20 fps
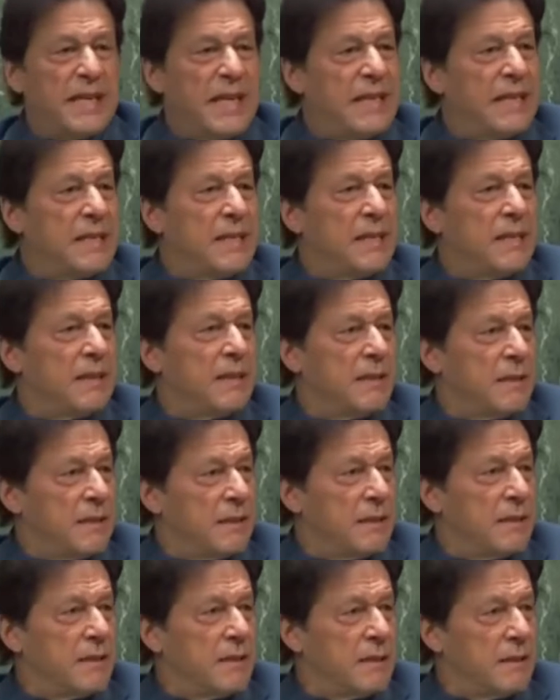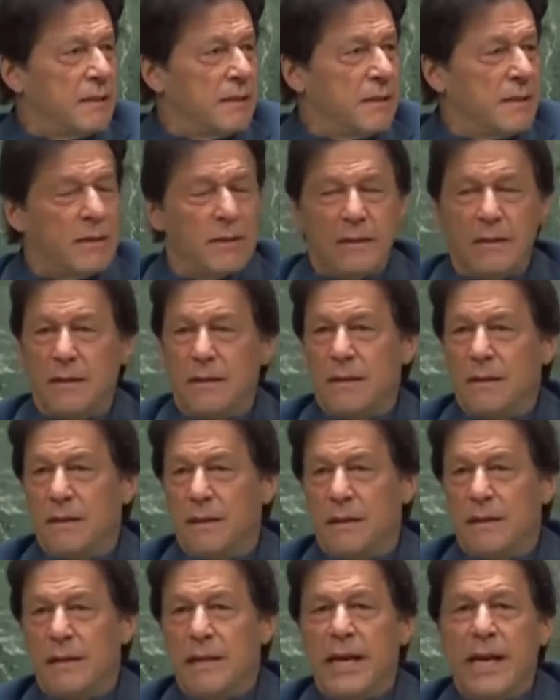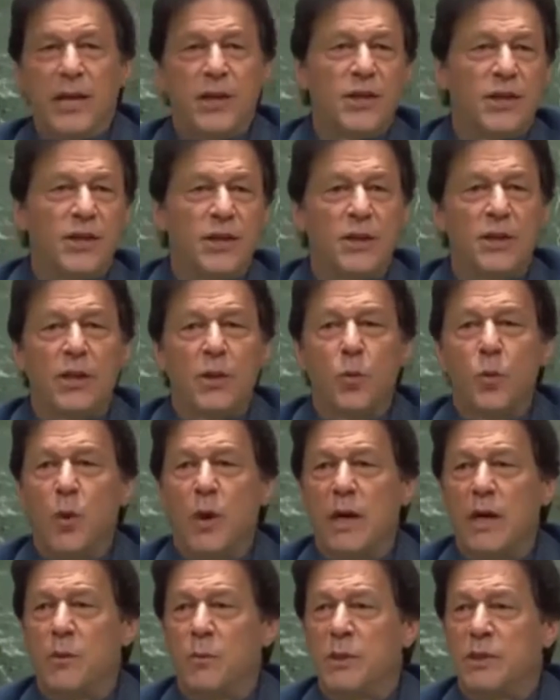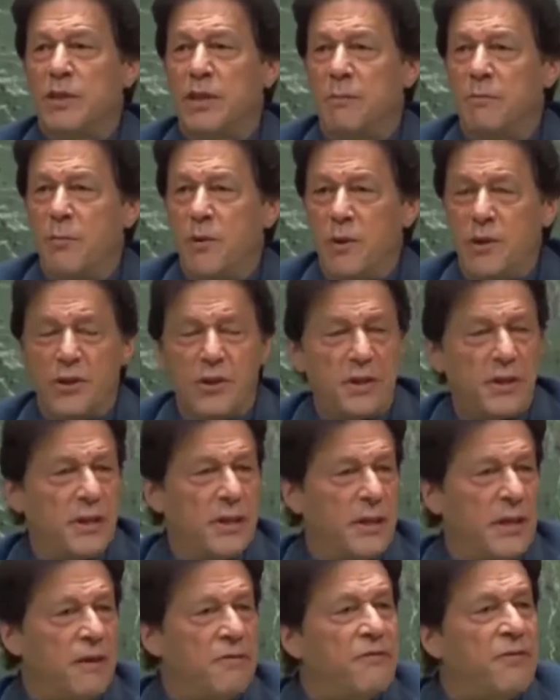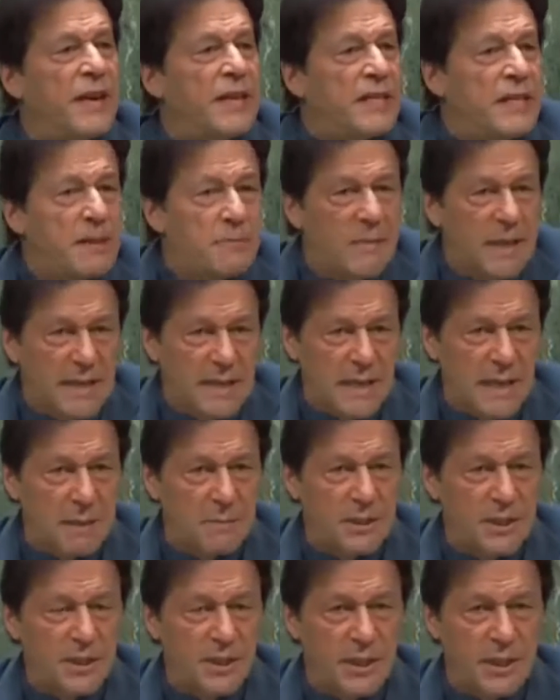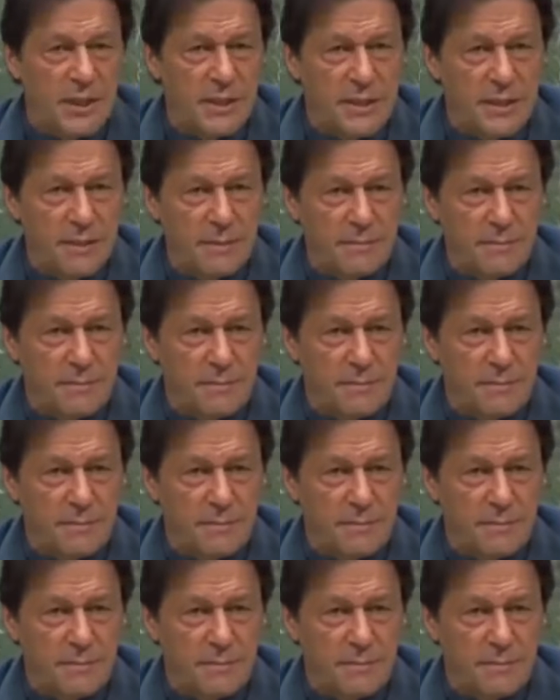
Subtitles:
10 nations in the world which are most affected by climate change.